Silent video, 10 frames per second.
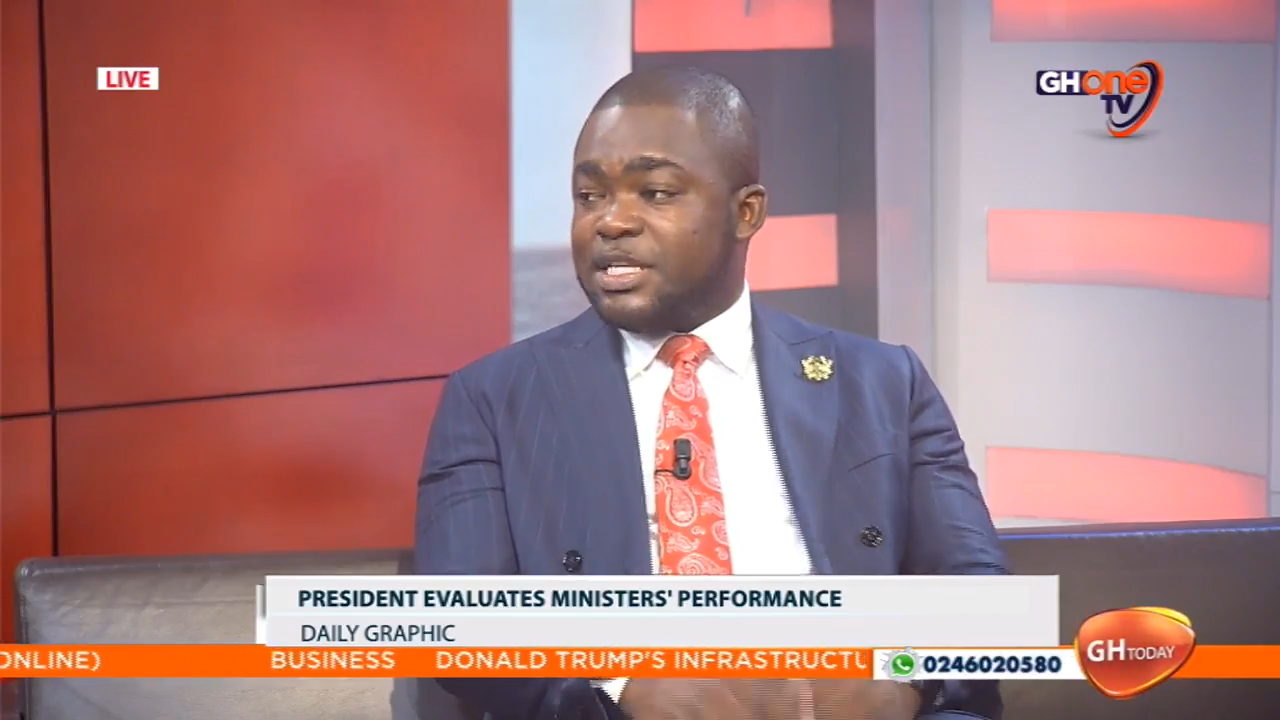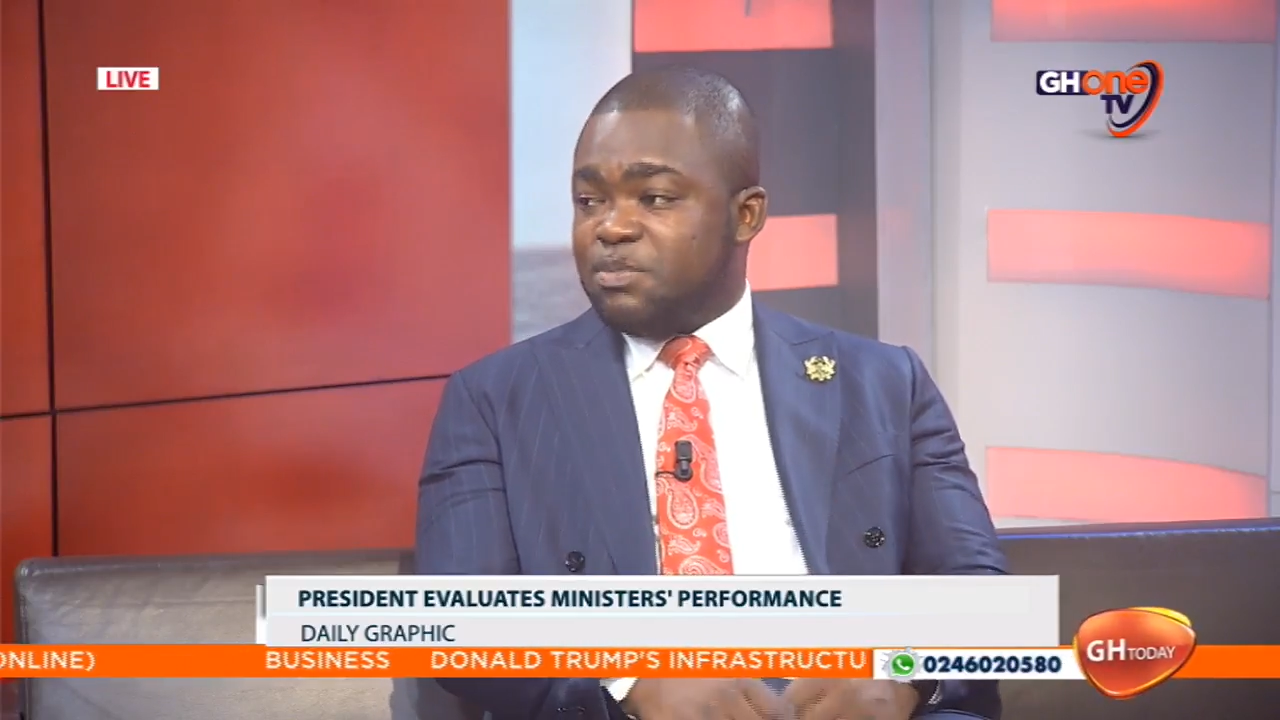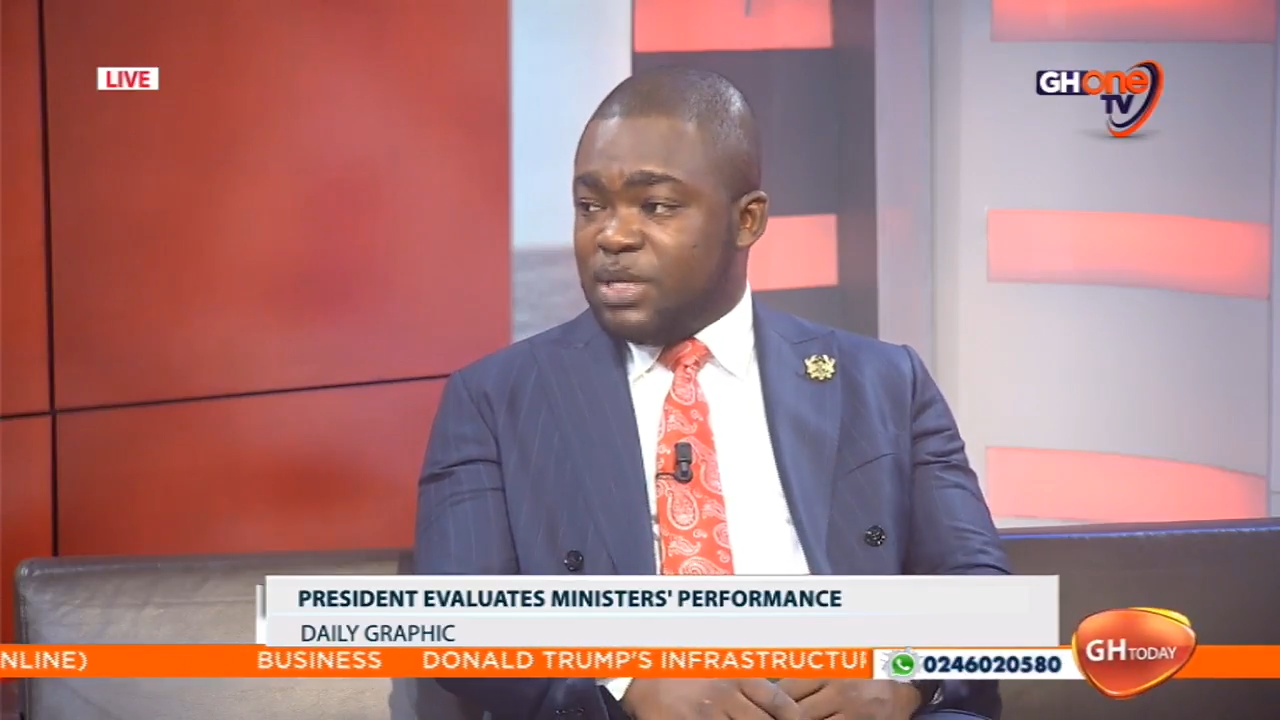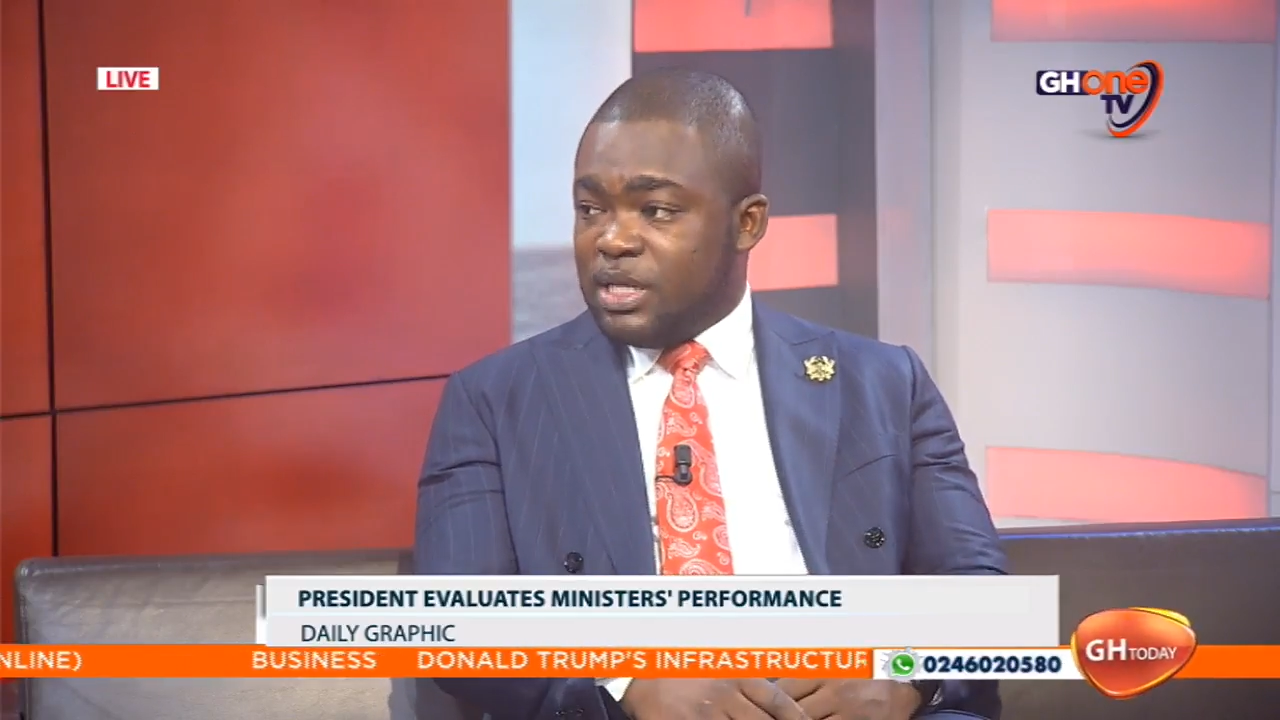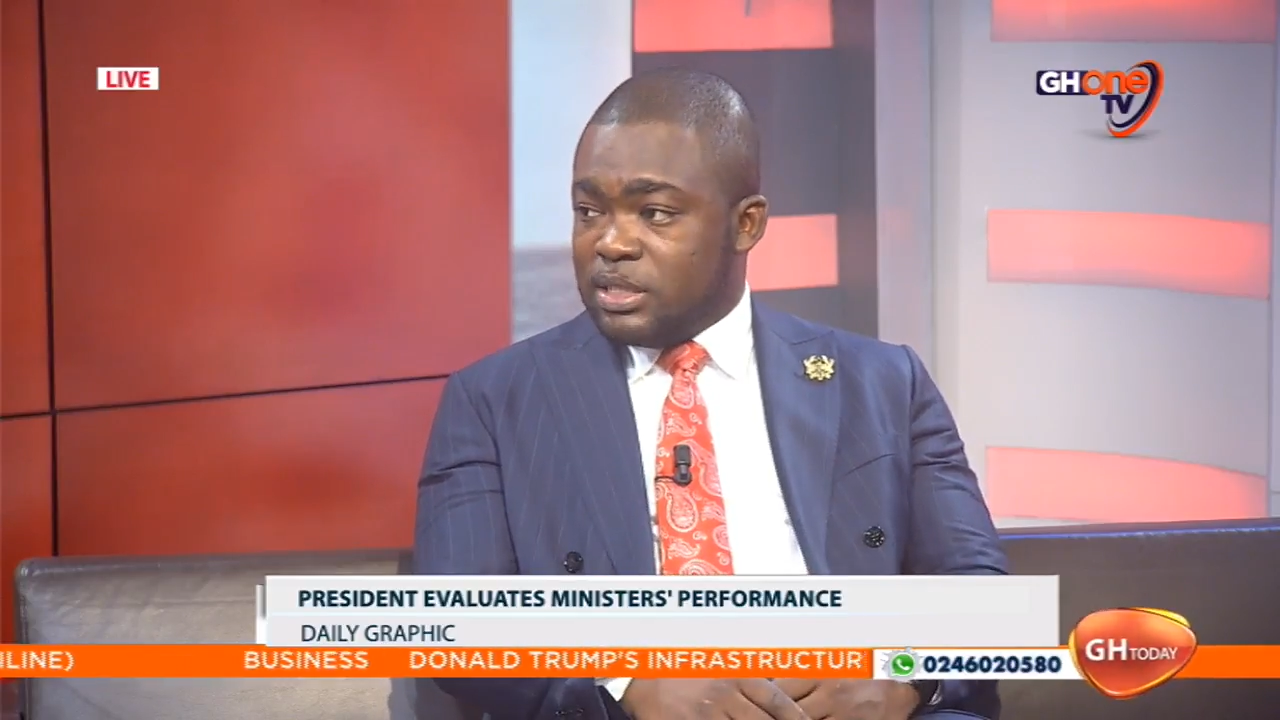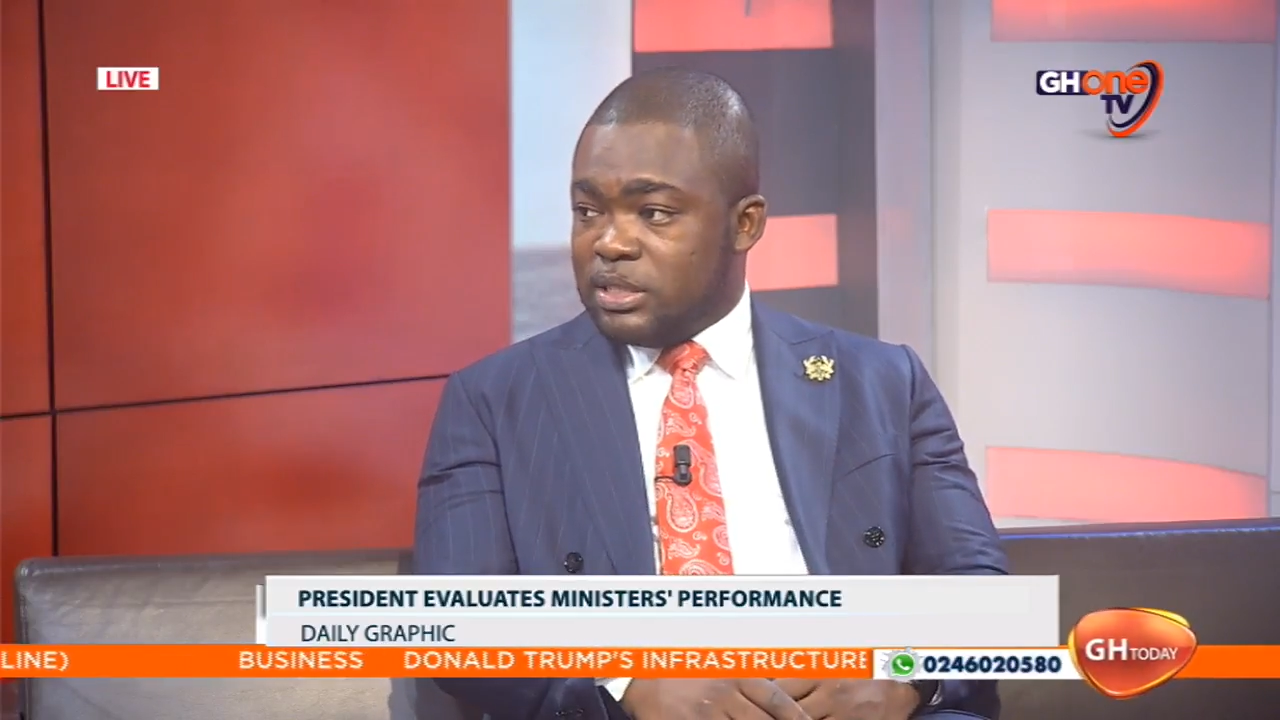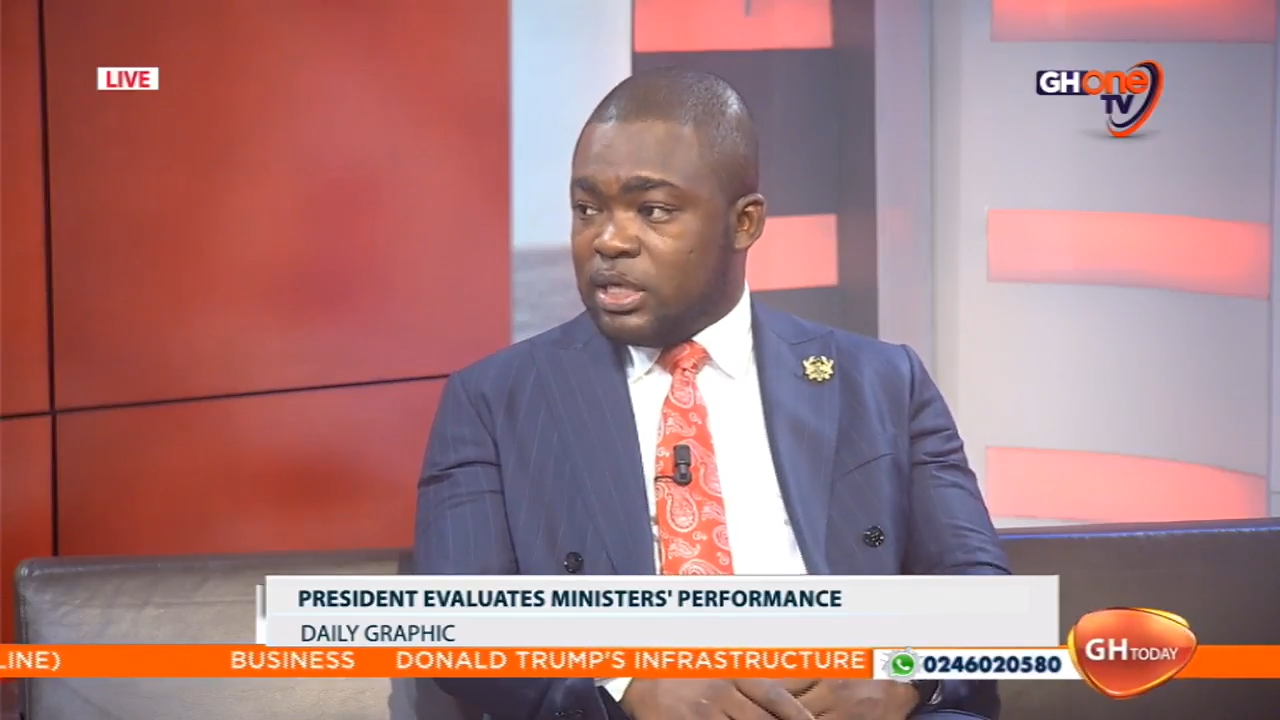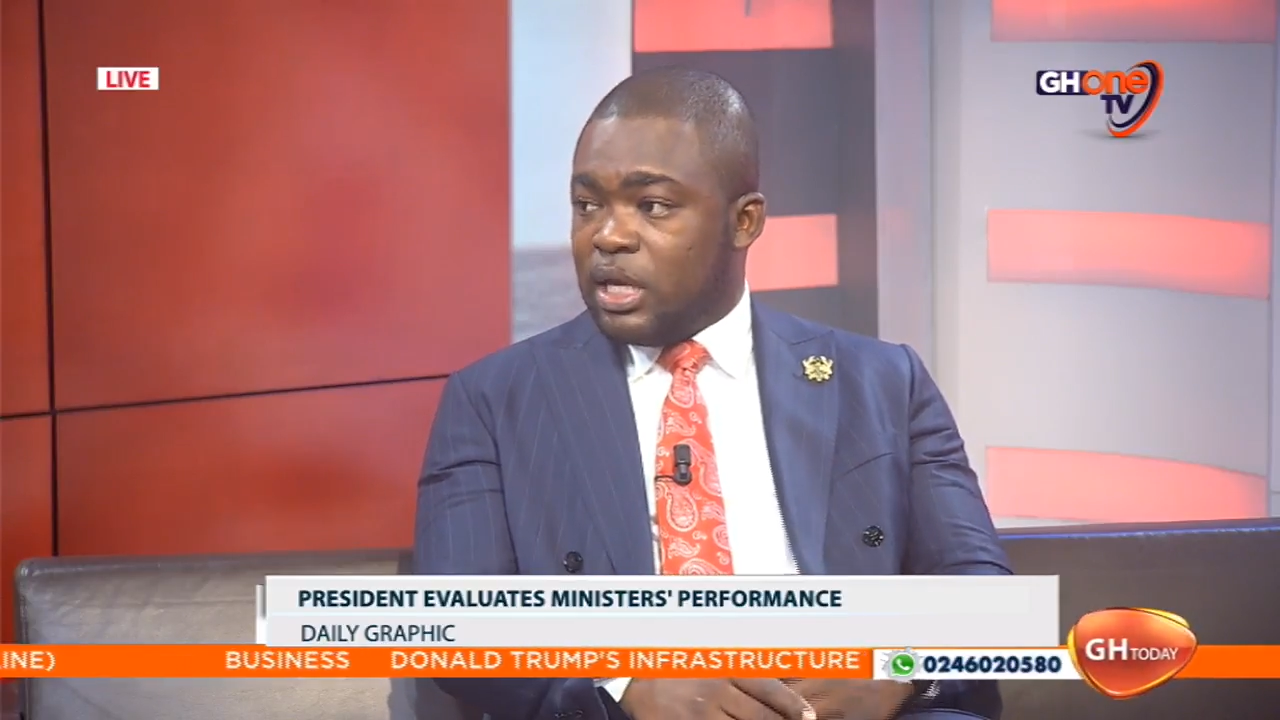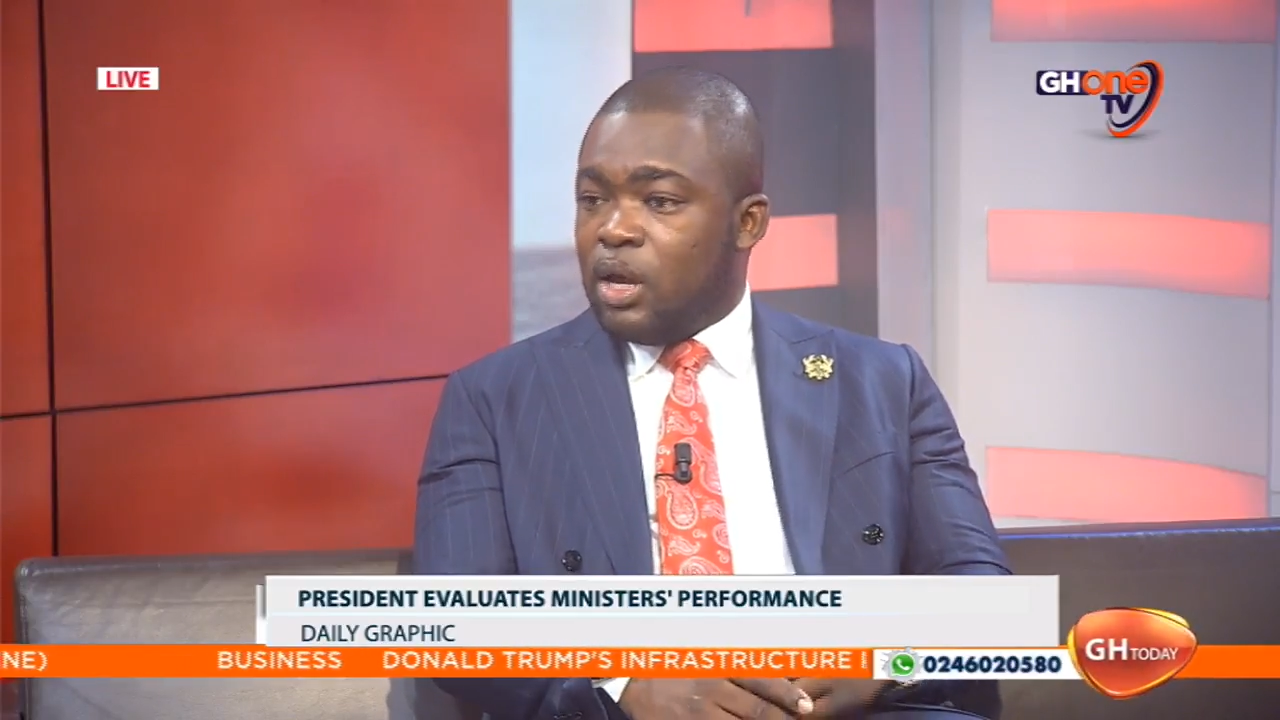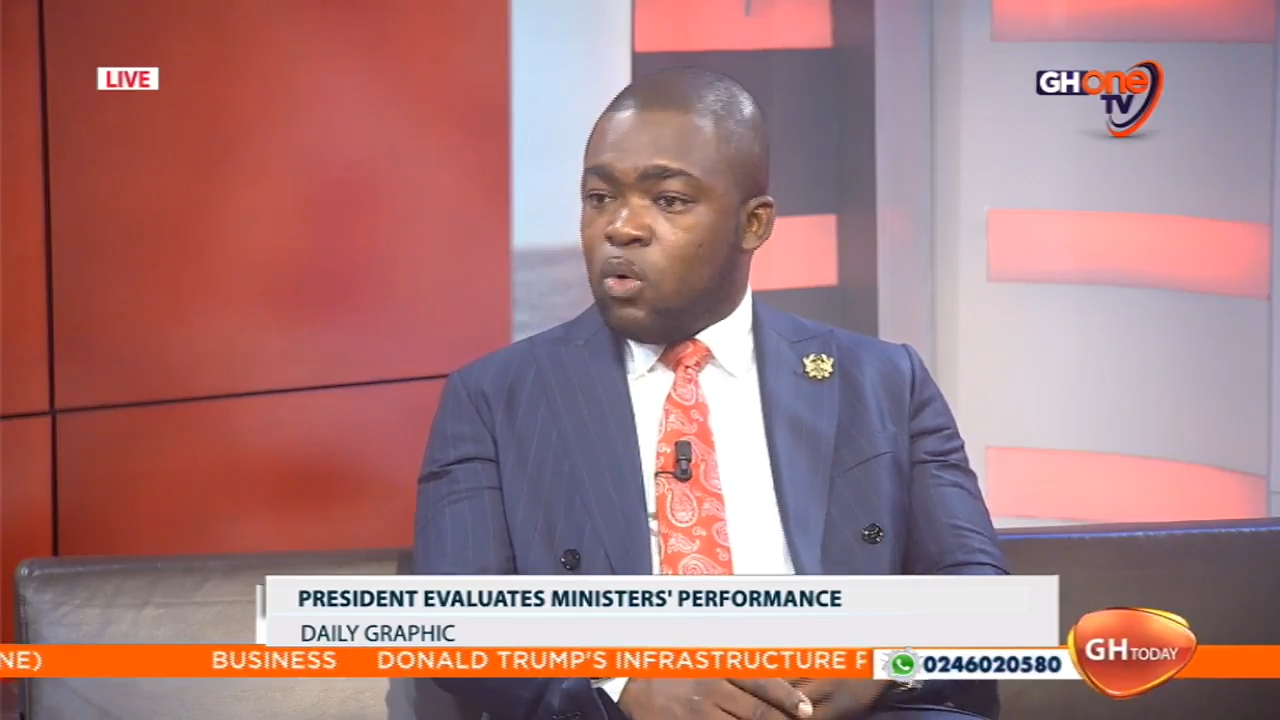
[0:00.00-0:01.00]

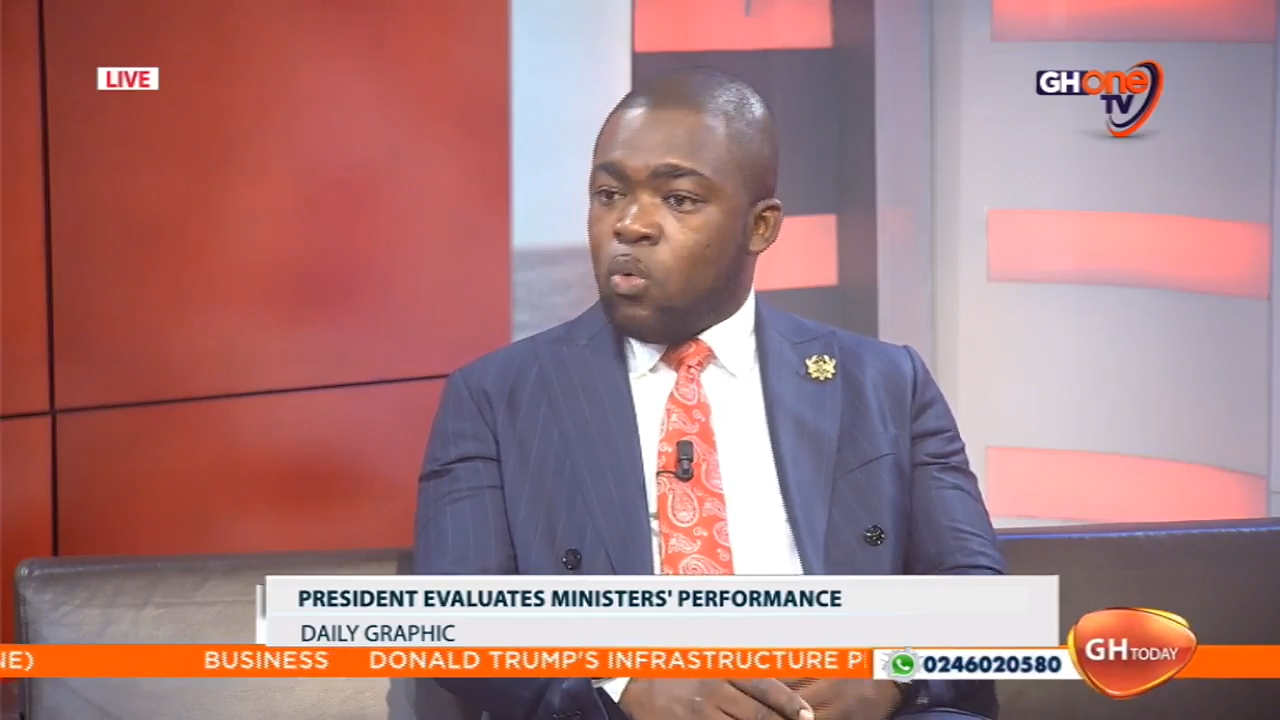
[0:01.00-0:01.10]
expediency.